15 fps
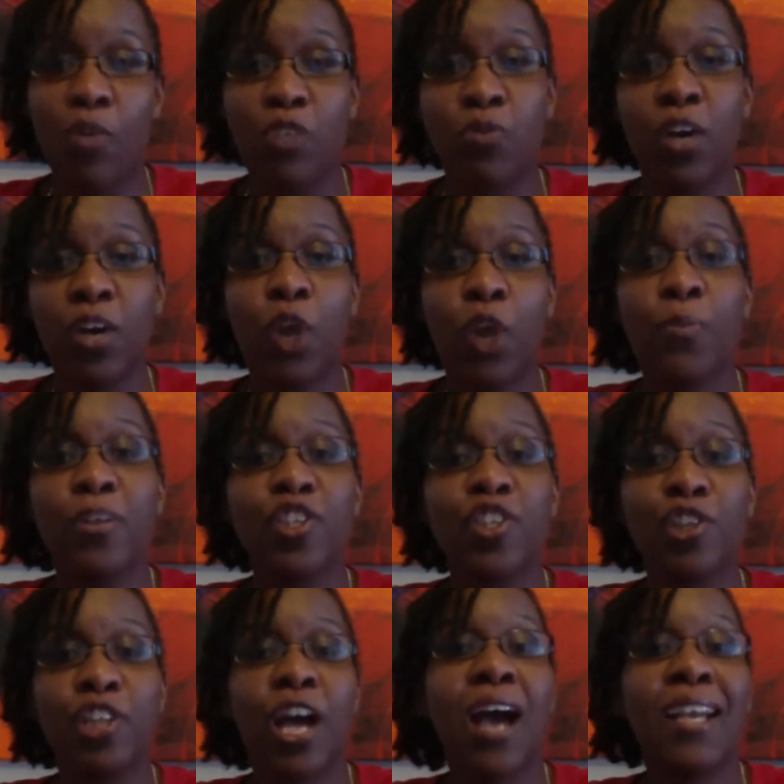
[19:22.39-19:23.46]
which will help you to
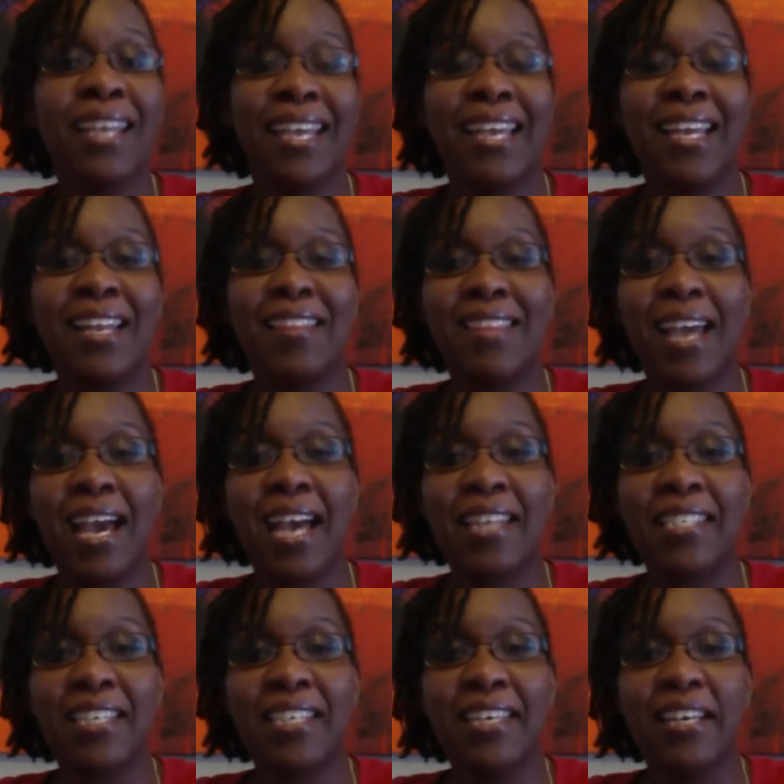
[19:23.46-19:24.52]
lock in
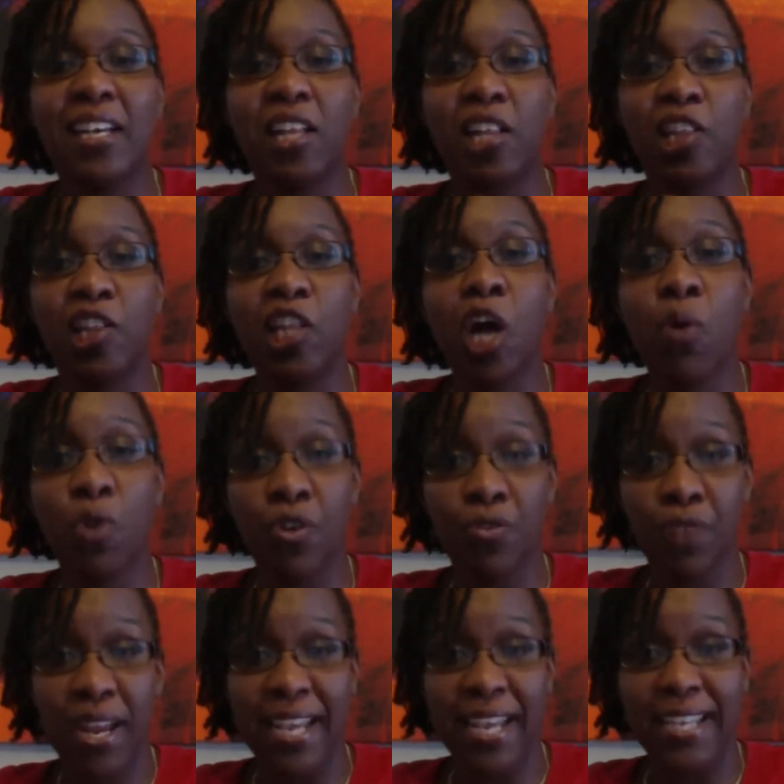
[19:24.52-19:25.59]
that lower
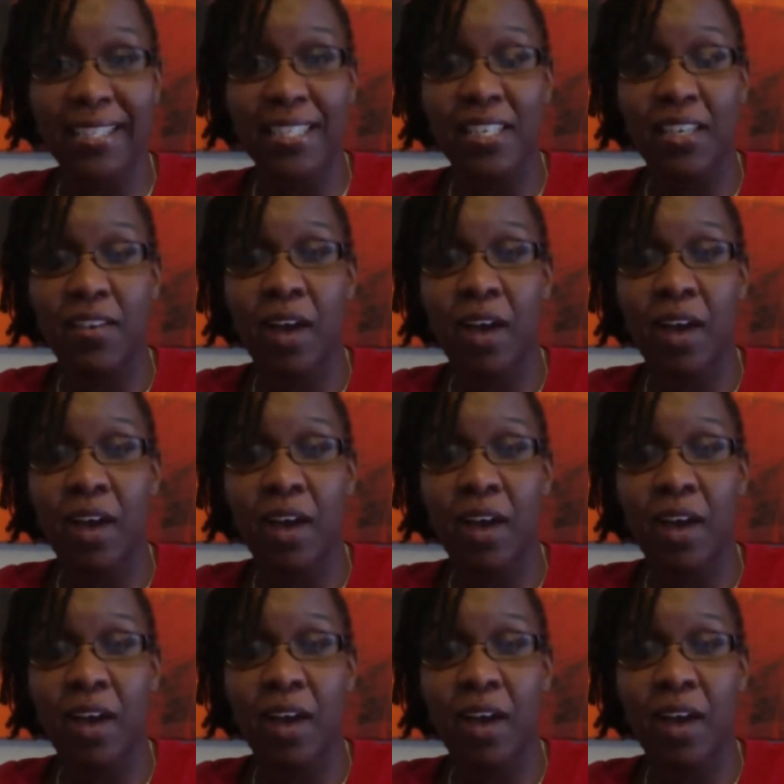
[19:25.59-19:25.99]
rate.